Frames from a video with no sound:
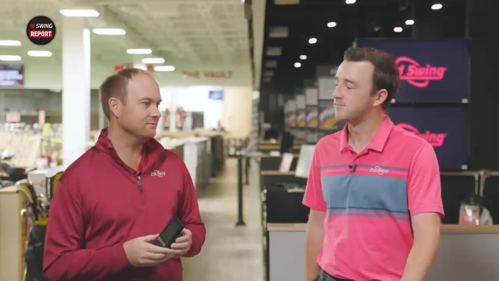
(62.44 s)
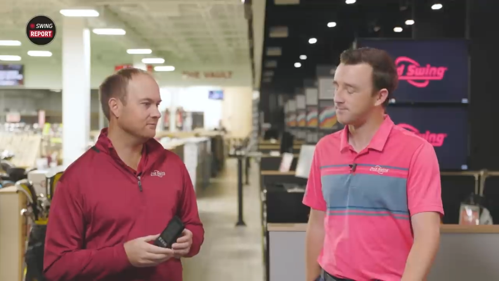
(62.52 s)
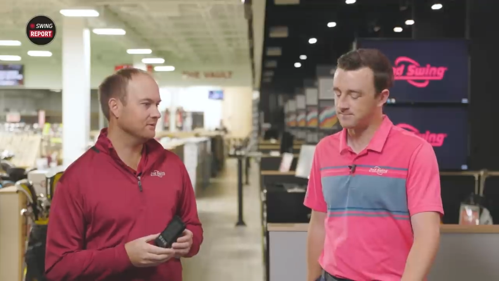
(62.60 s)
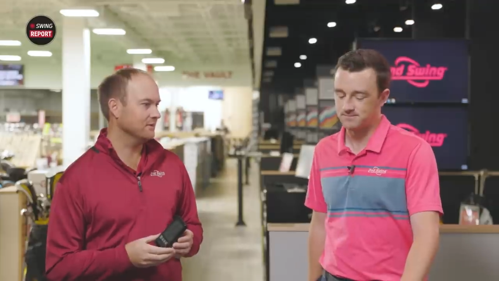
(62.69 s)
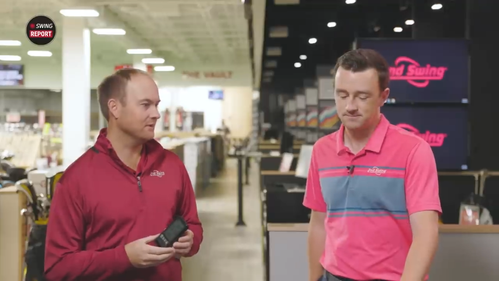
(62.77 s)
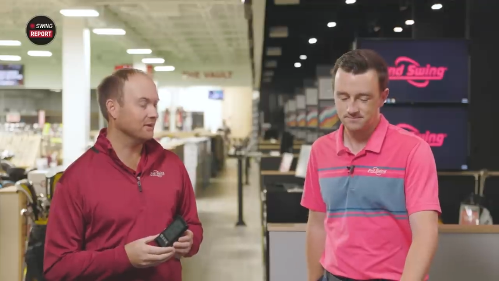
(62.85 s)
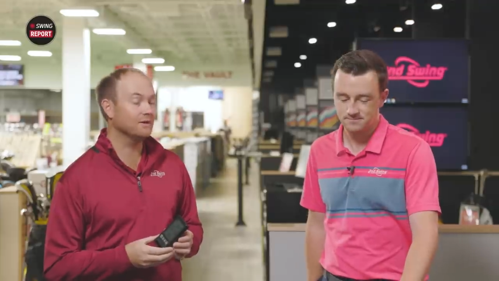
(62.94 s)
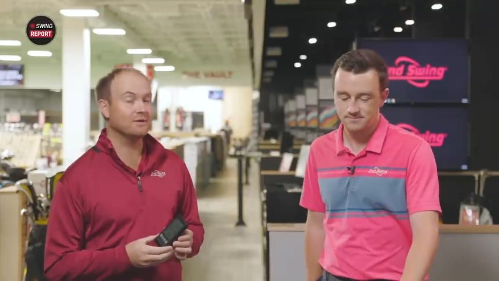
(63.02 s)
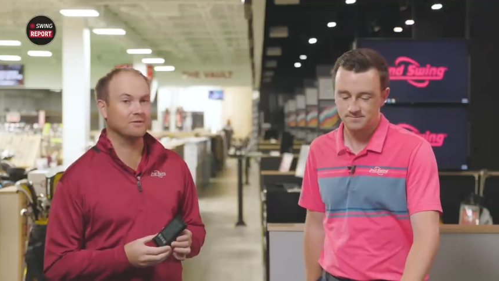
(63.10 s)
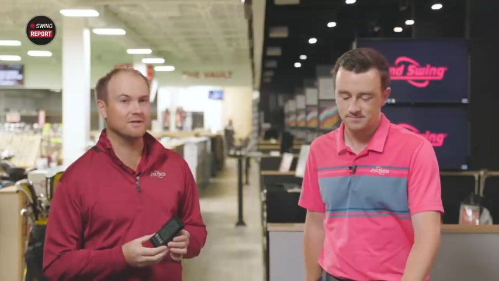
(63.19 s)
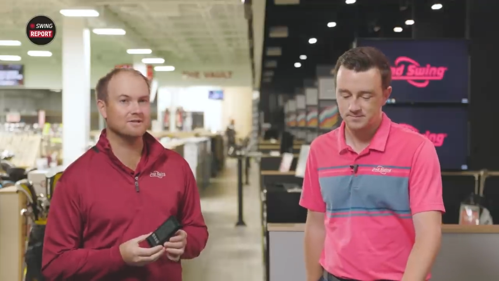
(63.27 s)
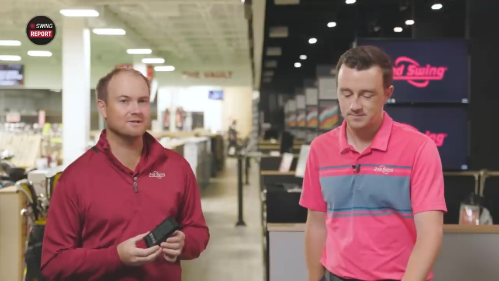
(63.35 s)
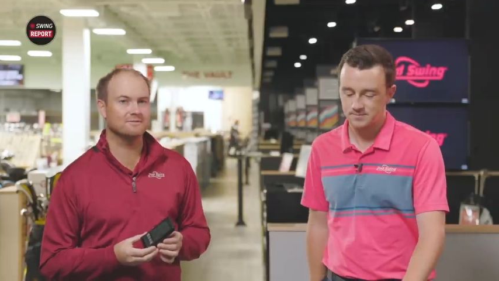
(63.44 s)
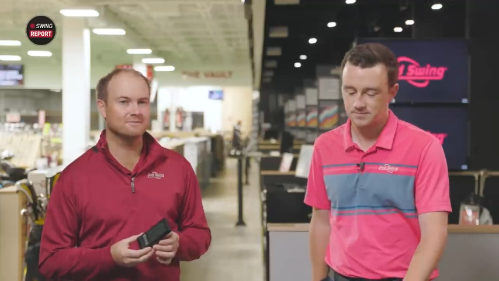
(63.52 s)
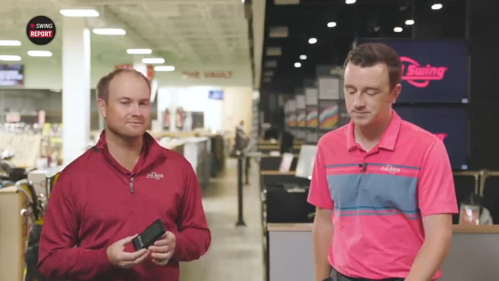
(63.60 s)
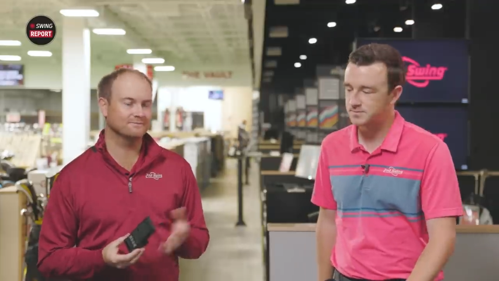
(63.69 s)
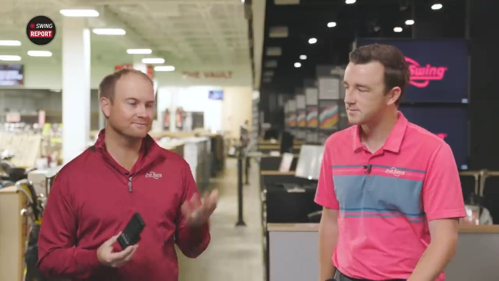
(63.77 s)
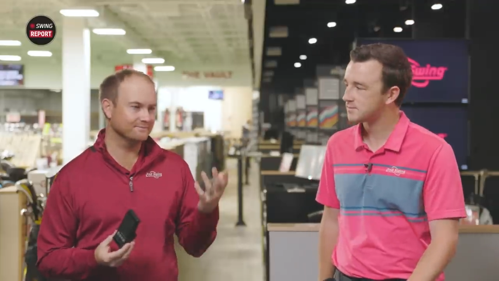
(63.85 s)
Speaker 1: mm -hmm. increase
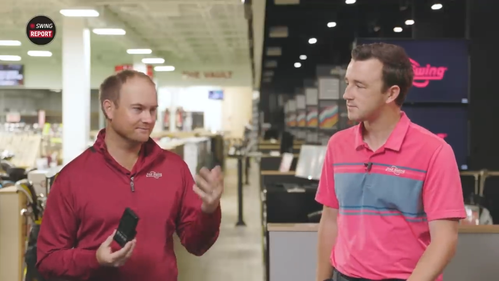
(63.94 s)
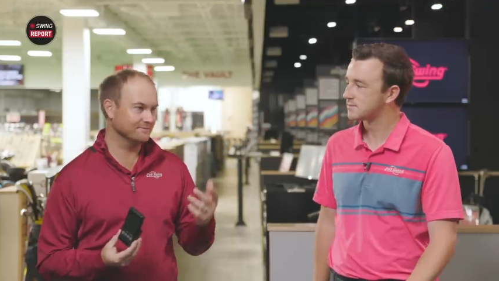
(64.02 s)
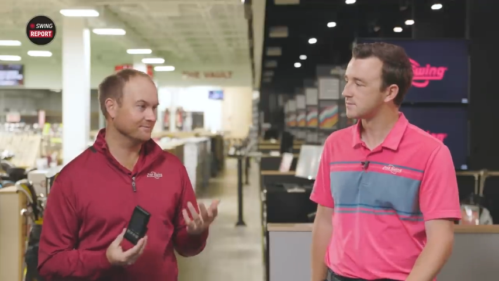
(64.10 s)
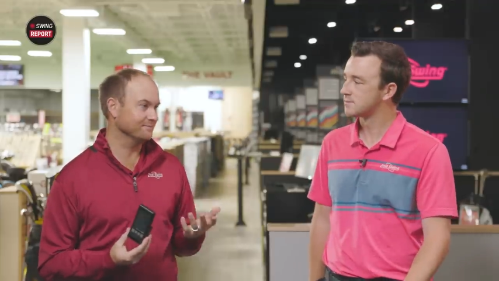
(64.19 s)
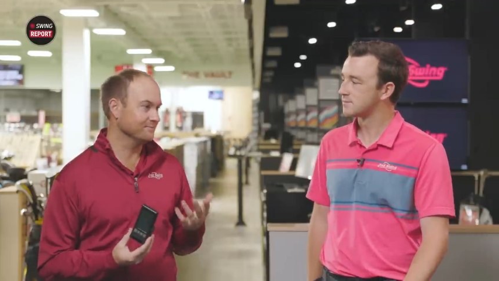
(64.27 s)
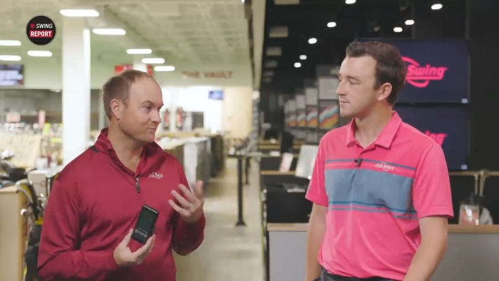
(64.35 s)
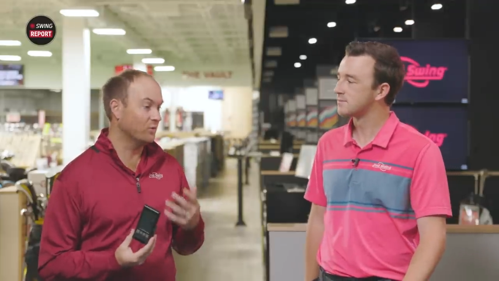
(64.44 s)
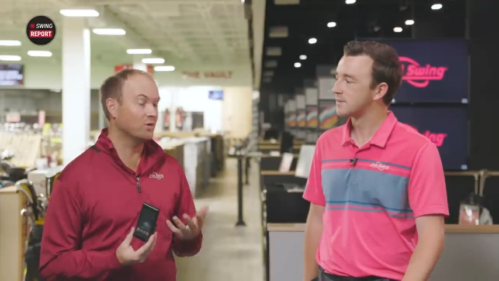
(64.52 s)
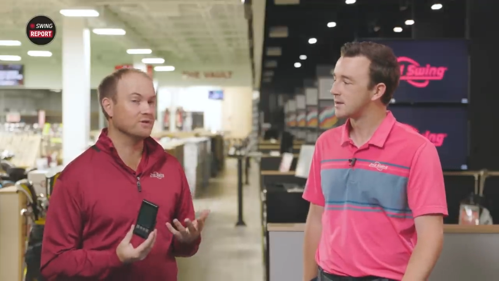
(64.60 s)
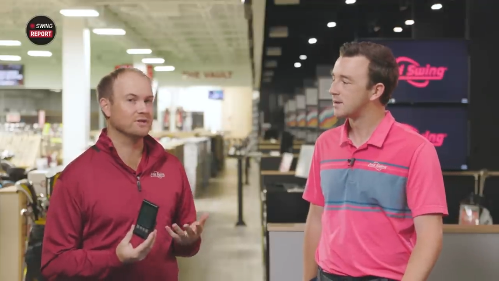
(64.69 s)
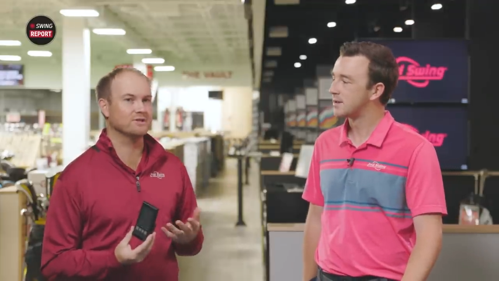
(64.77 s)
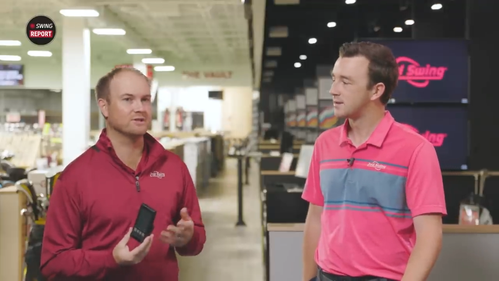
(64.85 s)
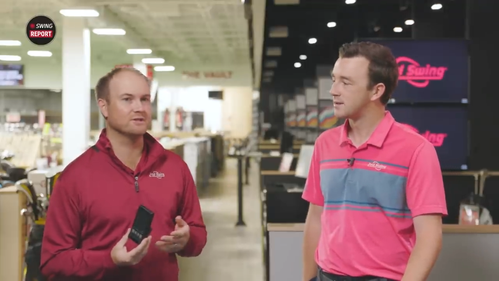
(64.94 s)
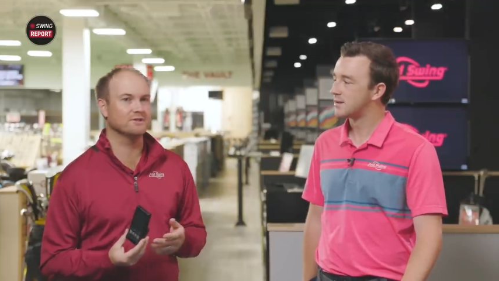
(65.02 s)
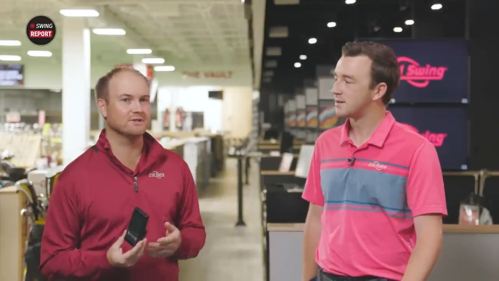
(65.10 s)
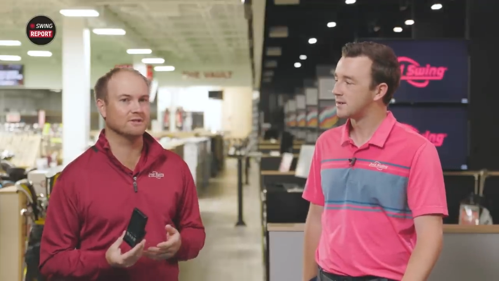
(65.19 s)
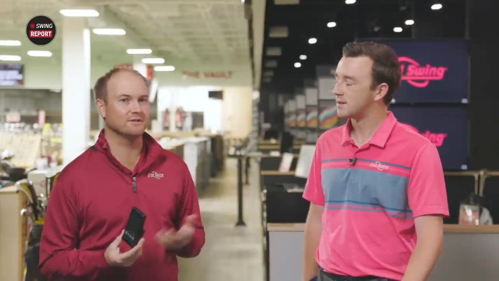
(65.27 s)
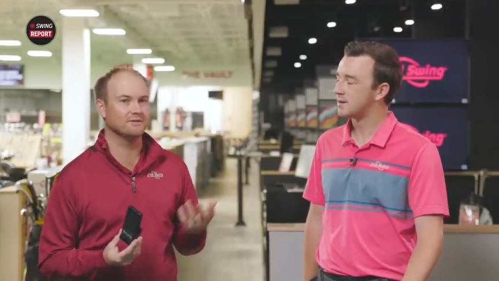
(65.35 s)
more
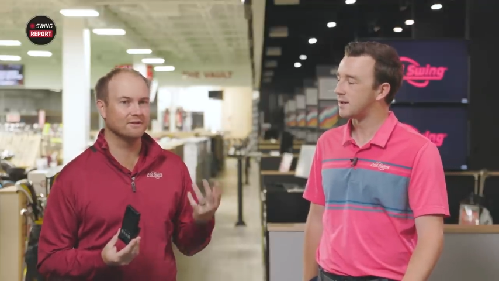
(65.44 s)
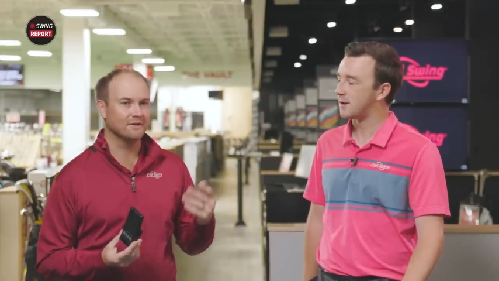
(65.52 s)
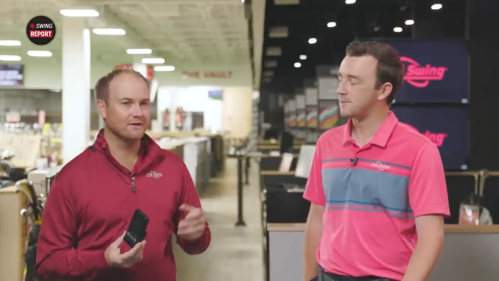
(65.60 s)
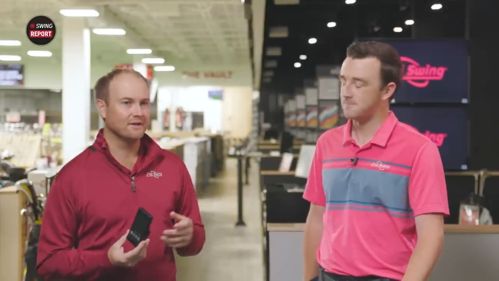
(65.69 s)
distance. And yeah.